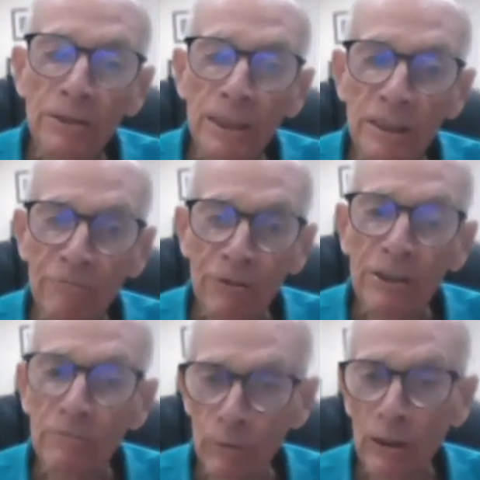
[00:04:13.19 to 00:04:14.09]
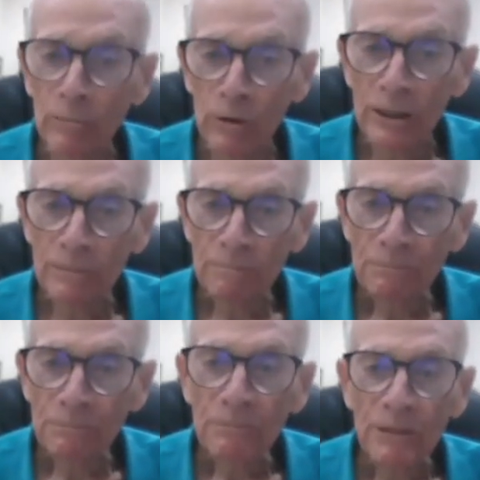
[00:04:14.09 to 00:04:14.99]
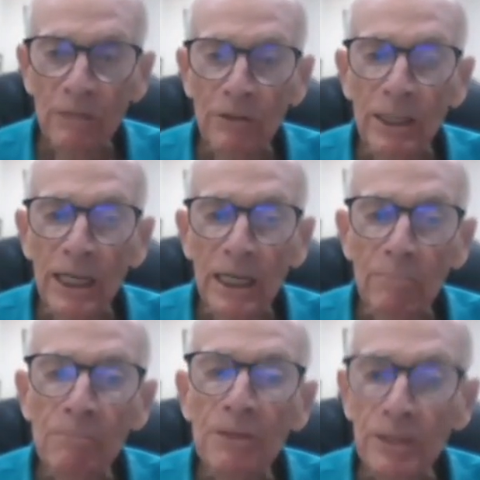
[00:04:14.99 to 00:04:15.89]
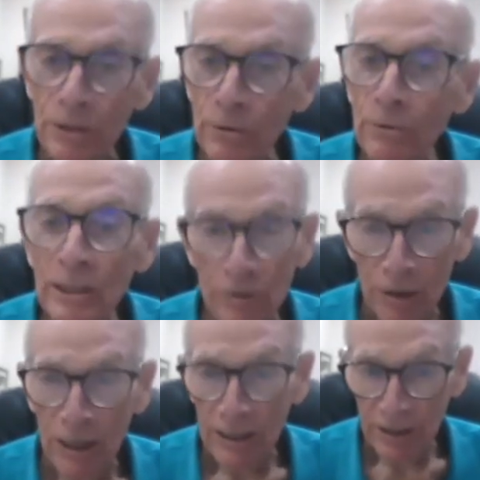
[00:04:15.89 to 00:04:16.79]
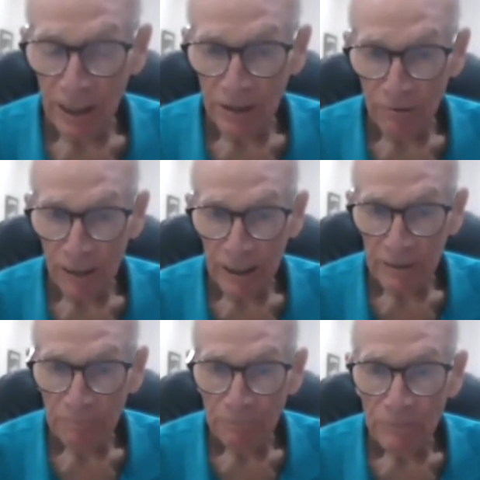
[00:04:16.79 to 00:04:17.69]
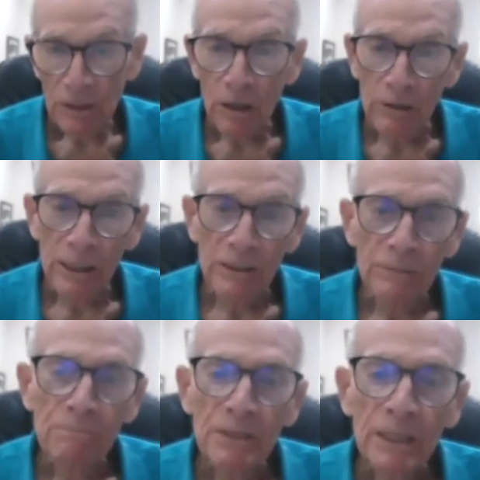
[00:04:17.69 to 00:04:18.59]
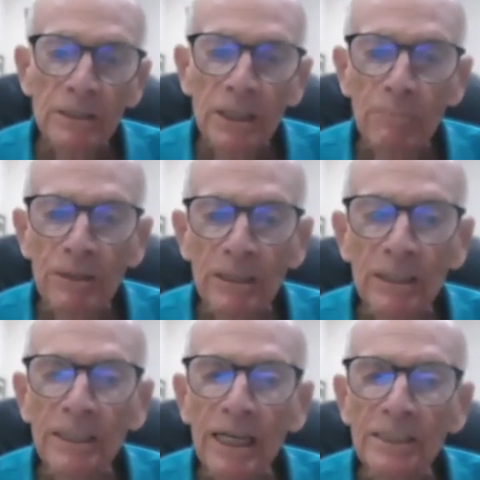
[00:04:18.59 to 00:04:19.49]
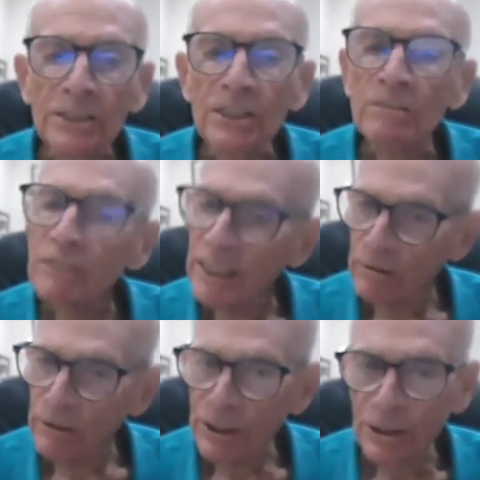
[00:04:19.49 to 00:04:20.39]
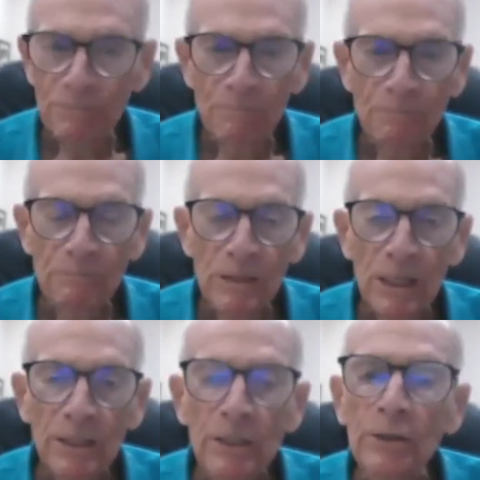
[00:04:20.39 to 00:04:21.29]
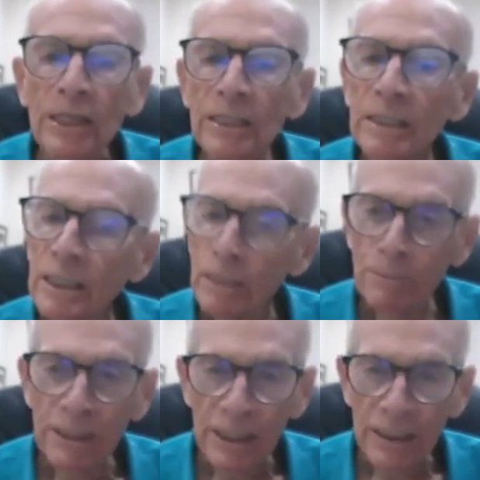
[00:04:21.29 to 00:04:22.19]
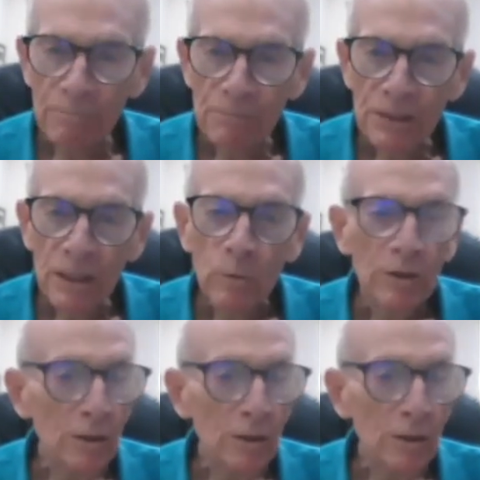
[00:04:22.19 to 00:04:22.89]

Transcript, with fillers: that is free of wormwood. If you game, you can try a Sazerac. Or else, something that tastes of licorice. You can accompany it with a